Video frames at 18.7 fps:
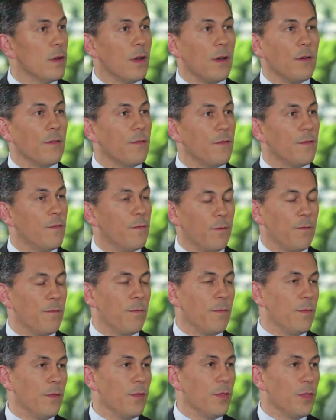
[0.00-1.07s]
of
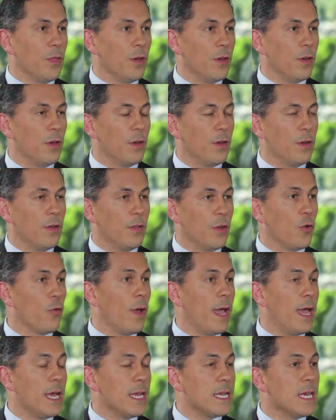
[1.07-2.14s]
the
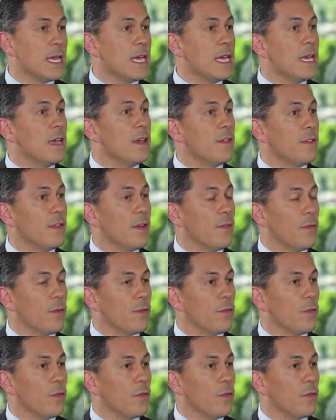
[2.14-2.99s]
grade is different.